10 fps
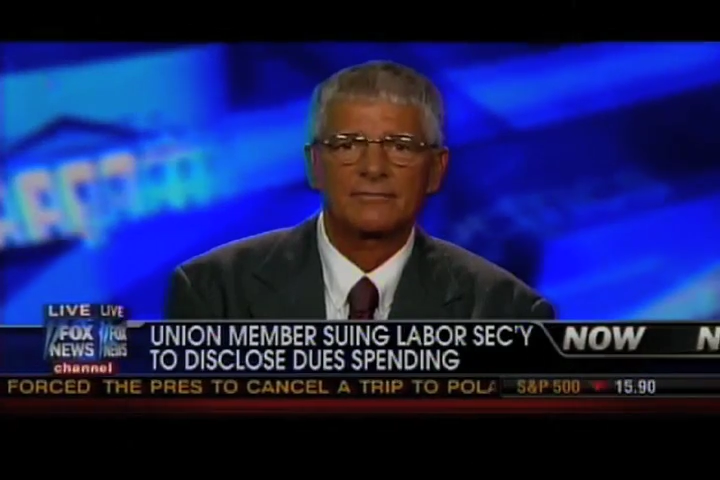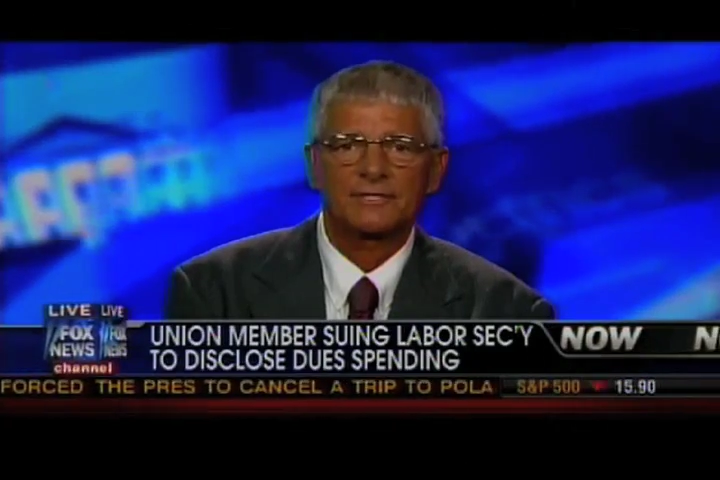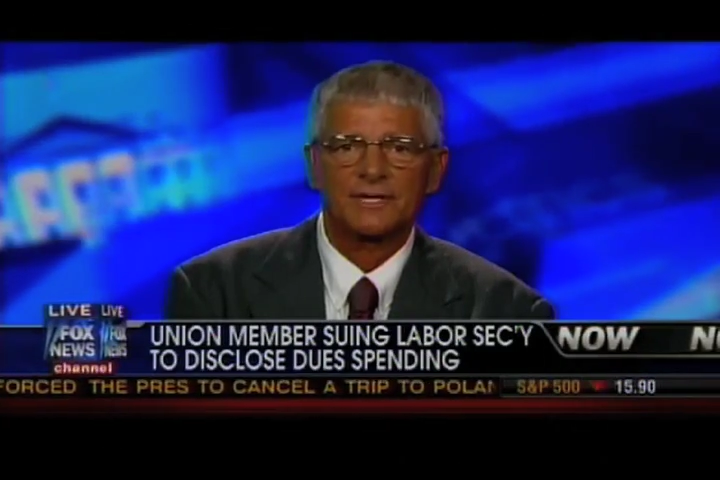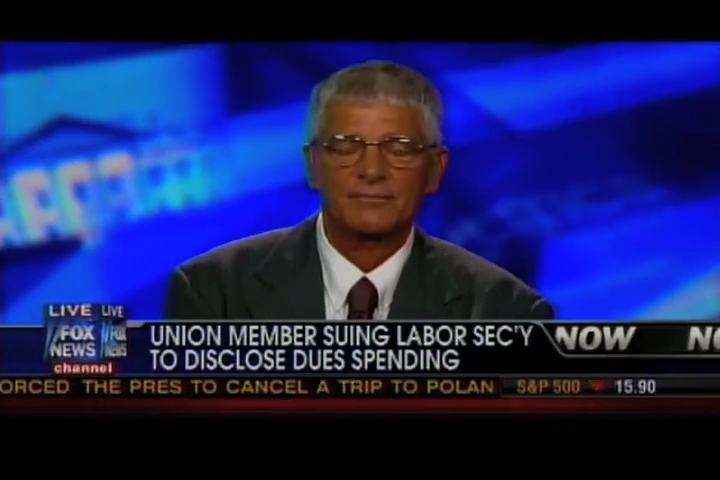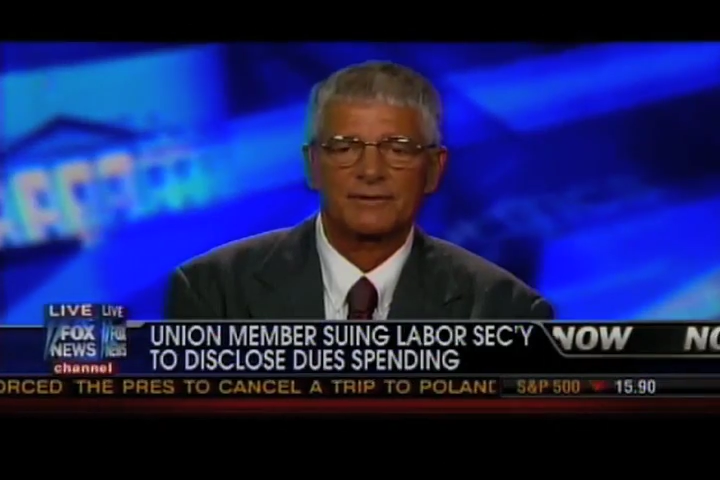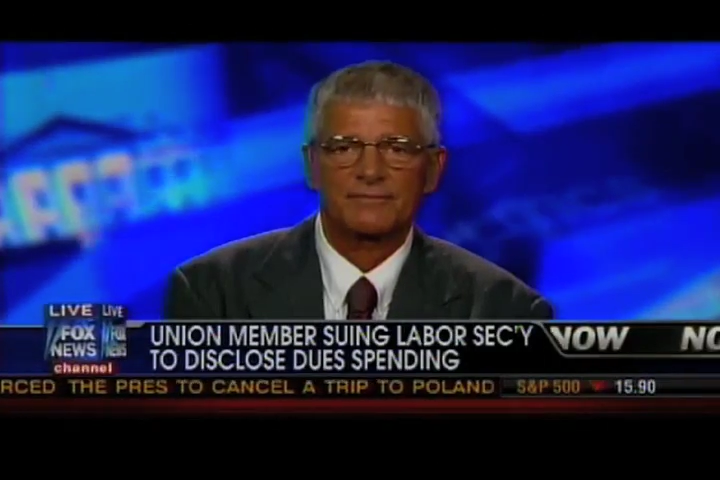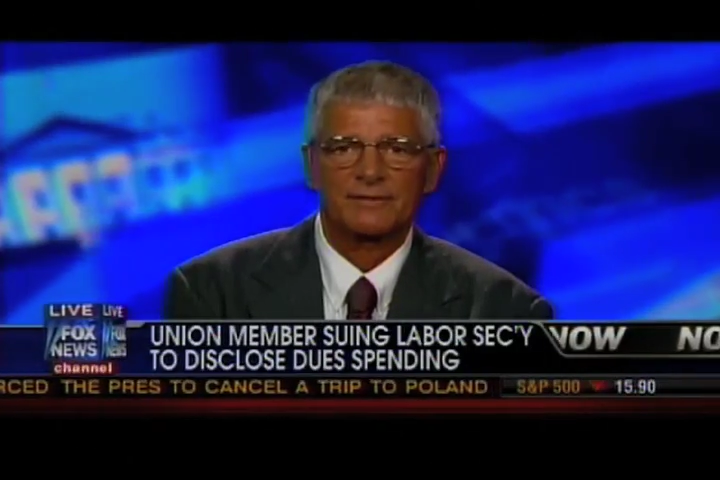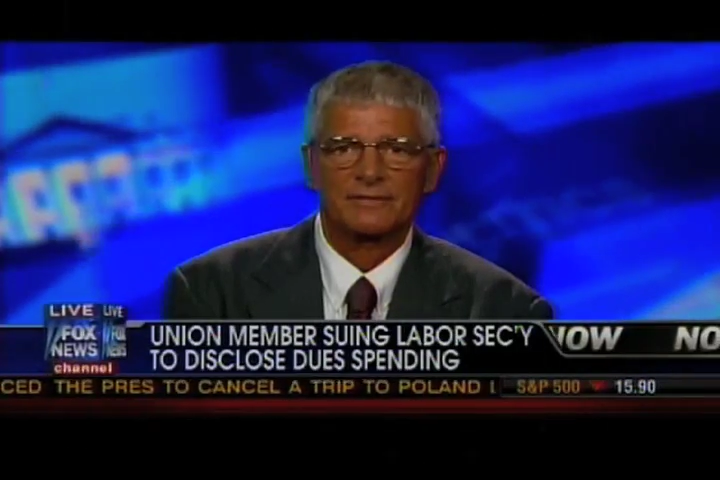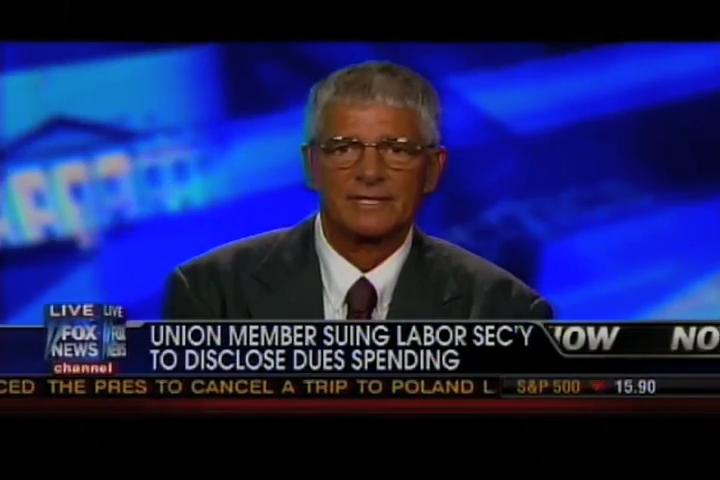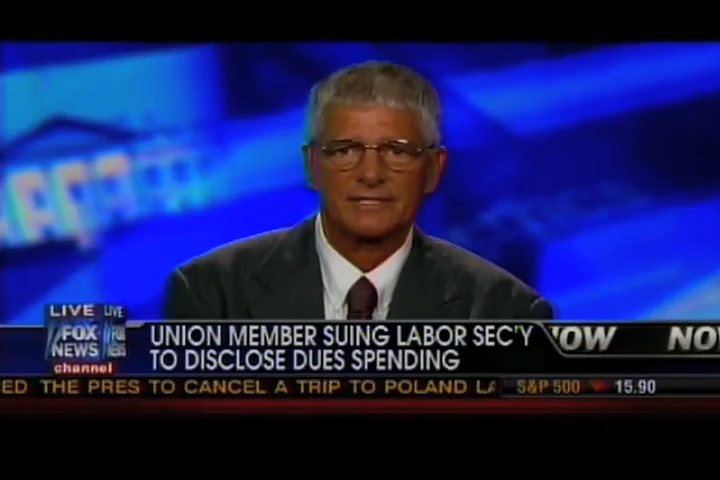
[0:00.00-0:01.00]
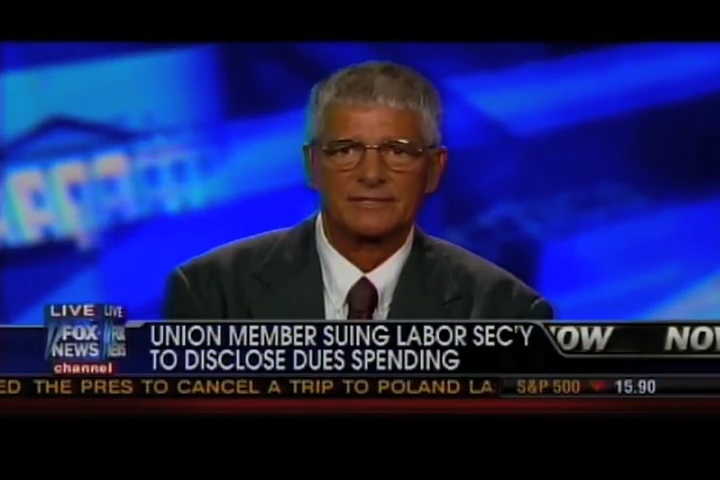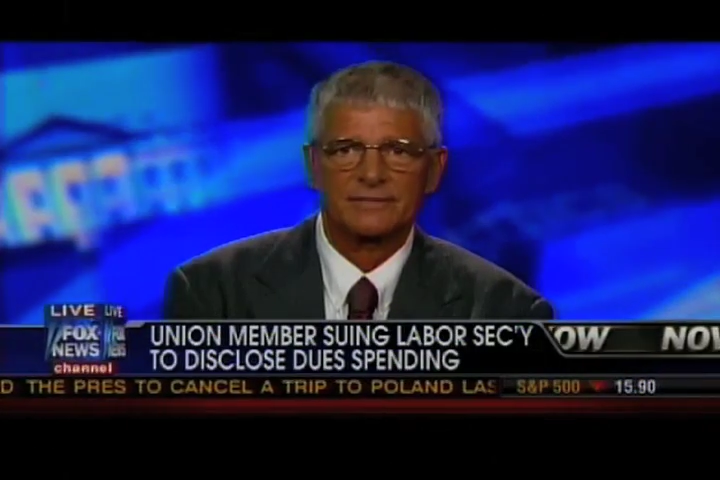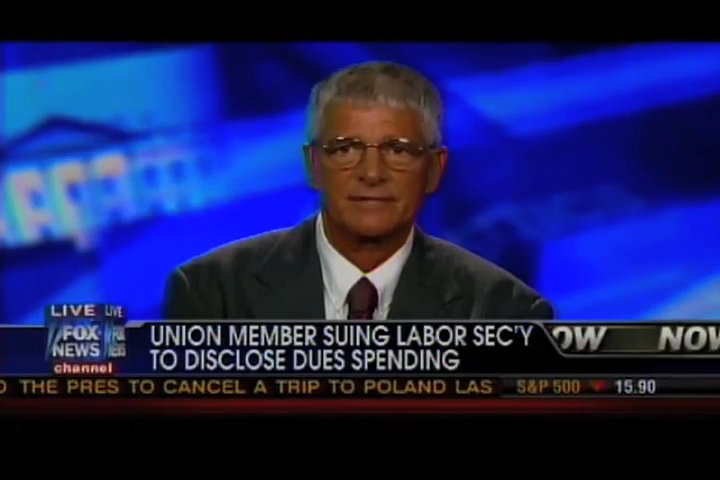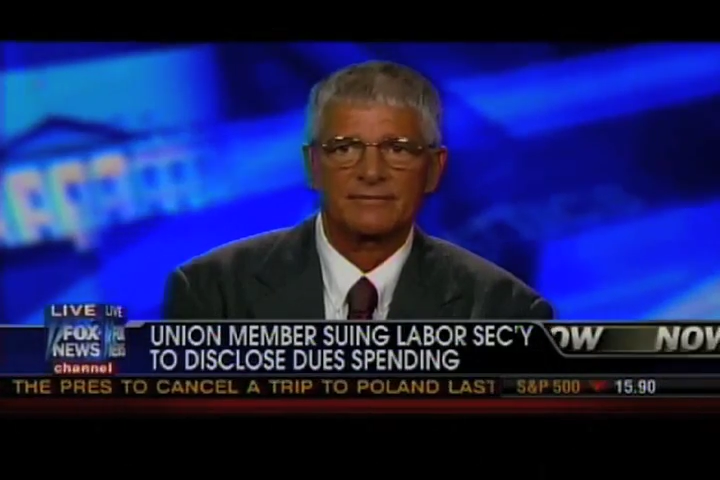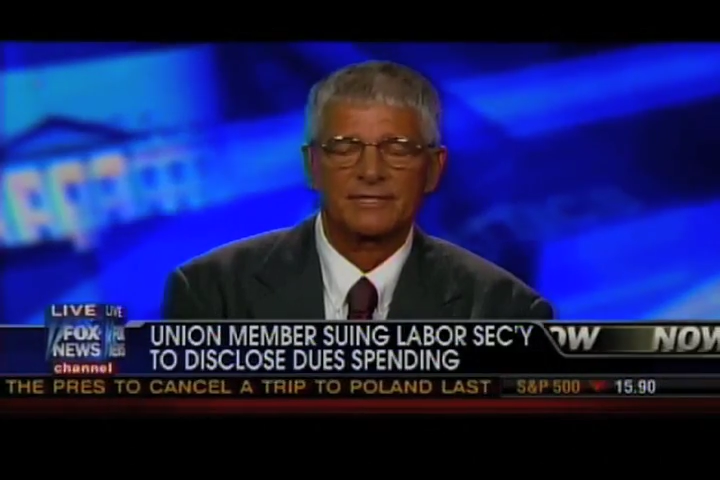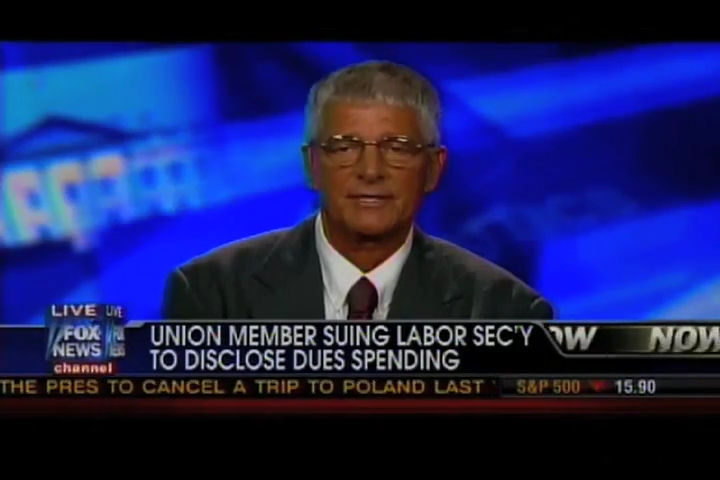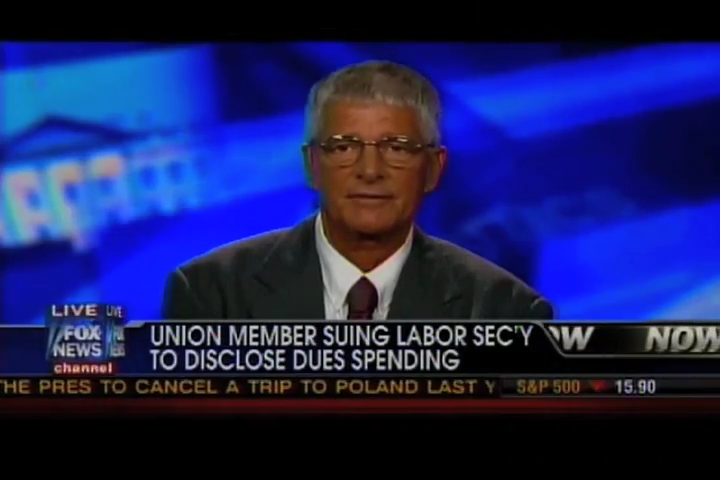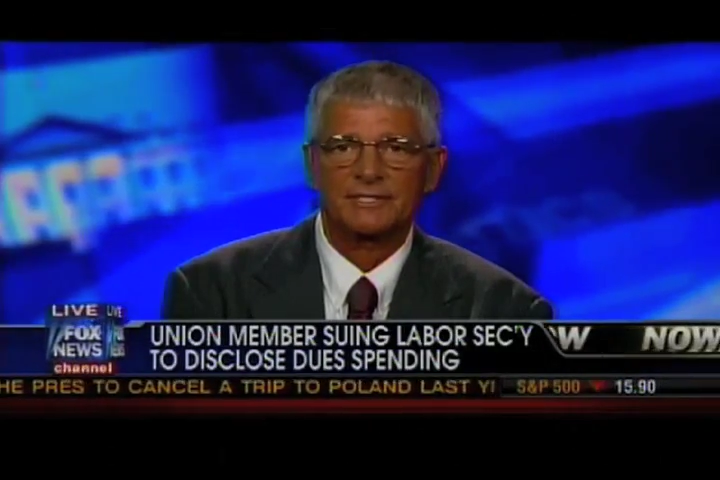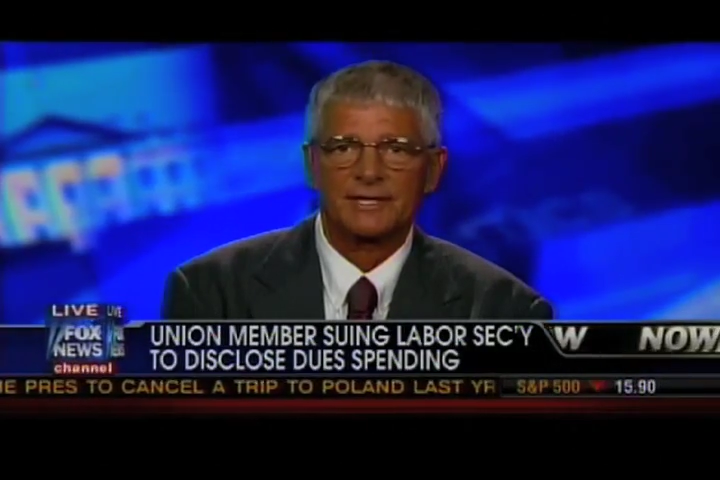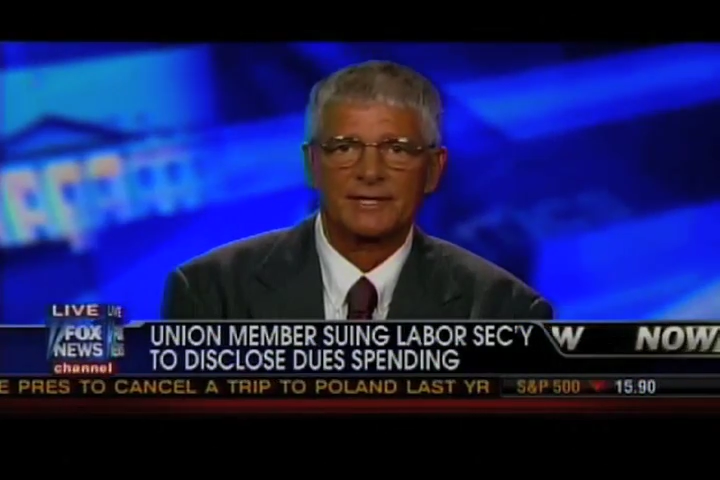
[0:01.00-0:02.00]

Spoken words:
which I've been for the last 11 years,